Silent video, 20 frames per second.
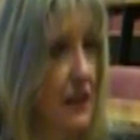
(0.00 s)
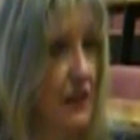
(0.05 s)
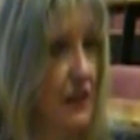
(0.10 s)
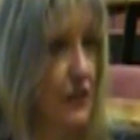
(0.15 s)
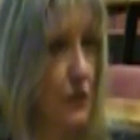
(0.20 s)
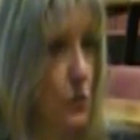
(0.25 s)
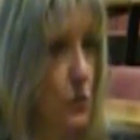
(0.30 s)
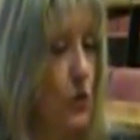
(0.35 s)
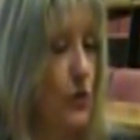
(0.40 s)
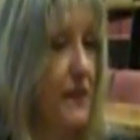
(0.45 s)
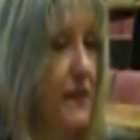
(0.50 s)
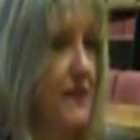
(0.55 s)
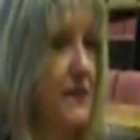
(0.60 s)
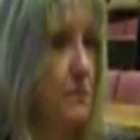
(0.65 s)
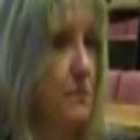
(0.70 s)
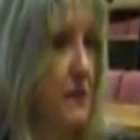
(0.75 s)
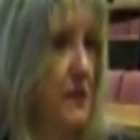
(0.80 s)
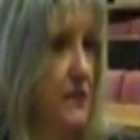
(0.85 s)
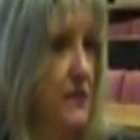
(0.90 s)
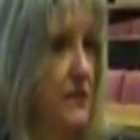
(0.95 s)
So what these
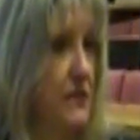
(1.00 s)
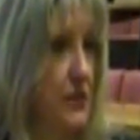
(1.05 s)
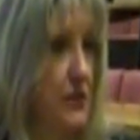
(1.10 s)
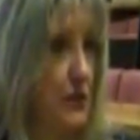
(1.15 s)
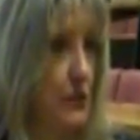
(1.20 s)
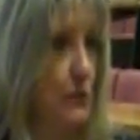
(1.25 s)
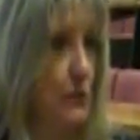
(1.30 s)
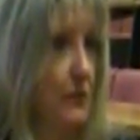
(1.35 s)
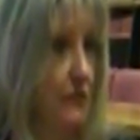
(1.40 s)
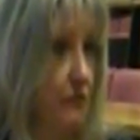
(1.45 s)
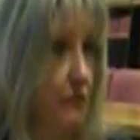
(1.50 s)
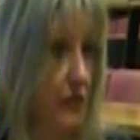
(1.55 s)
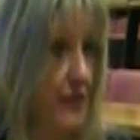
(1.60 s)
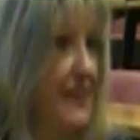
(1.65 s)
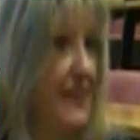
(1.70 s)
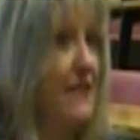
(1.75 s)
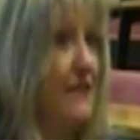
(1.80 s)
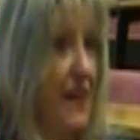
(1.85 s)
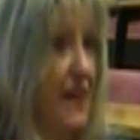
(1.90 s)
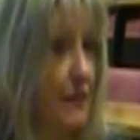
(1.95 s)
birds do for a
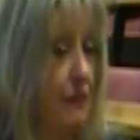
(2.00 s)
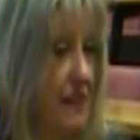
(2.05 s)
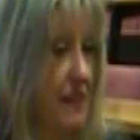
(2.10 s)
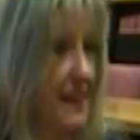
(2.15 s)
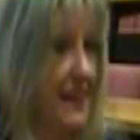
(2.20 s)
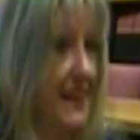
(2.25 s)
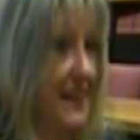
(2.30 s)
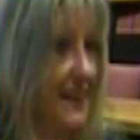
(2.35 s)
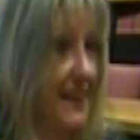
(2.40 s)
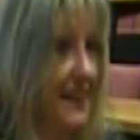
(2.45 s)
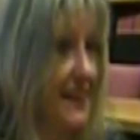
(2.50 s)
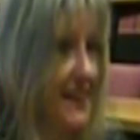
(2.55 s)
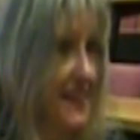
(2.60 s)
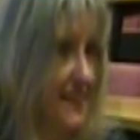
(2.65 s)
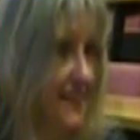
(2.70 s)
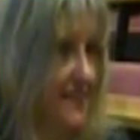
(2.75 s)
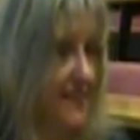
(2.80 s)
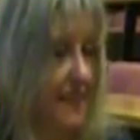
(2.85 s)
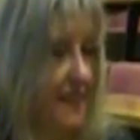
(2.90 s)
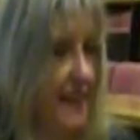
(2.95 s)
living, really,
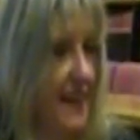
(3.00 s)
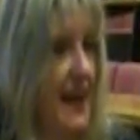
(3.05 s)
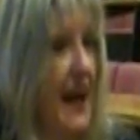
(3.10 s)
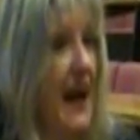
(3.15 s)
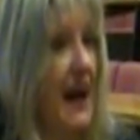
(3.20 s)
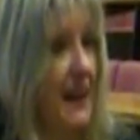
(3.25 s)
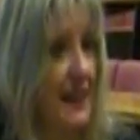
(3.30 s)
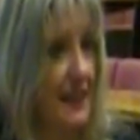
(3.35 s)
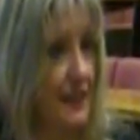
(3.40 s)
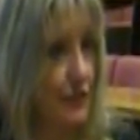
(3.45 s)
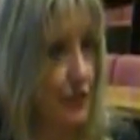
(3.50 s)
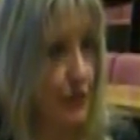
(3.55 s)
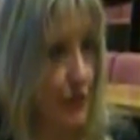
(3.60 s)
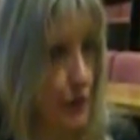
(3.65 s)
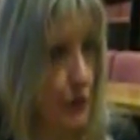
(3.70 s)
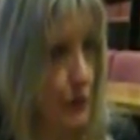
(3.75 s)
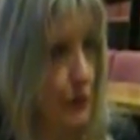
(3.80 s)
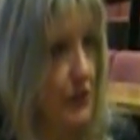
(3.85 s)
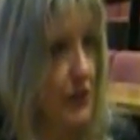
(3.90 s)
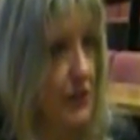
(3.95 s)
is that they hide
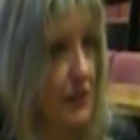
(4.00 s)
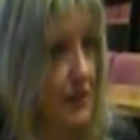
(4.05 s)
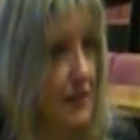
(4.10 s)
food.